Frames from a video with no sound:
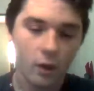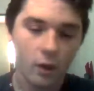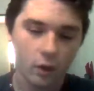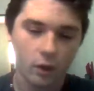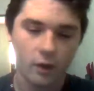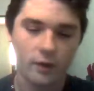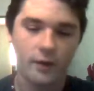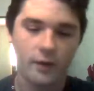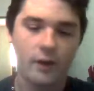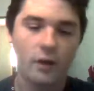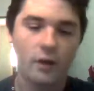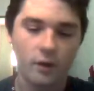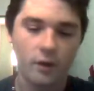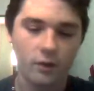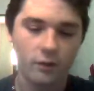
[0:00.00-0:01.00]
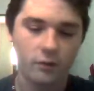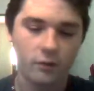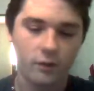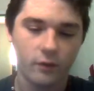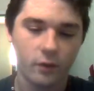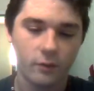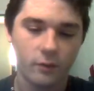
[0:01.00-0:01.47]
Connor Carrick, another
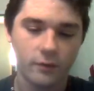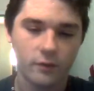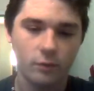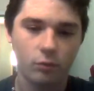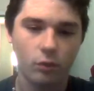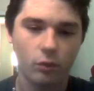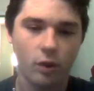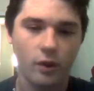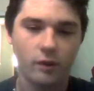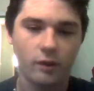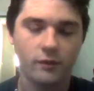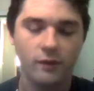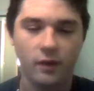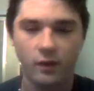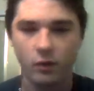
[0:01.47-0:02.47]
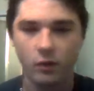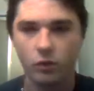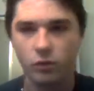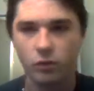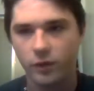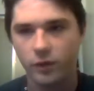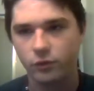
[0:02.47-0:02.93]
development team product taken in the
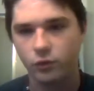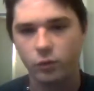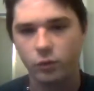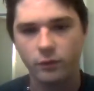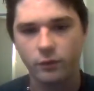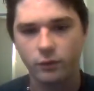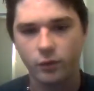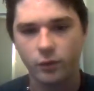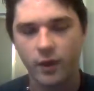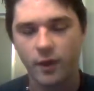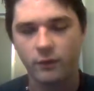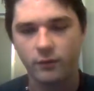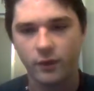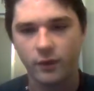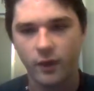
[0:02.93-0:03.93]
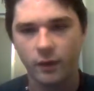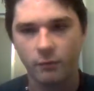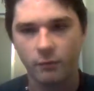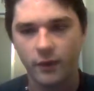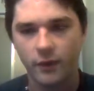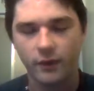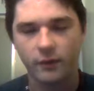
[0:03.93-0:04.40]
2012 draft
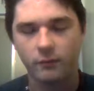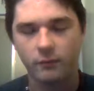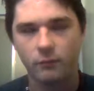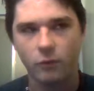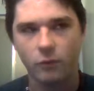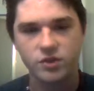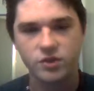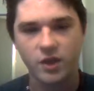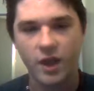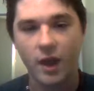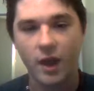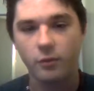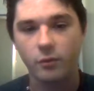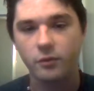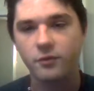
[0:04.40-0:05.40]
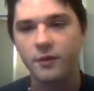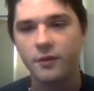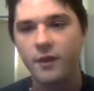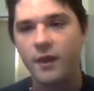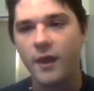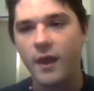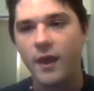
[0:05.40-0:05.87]
by the Washington Capitals,
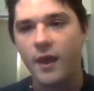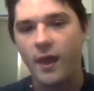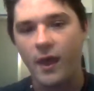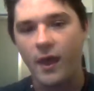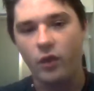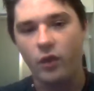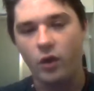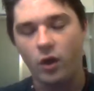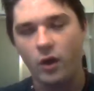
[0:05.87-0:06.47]
had the,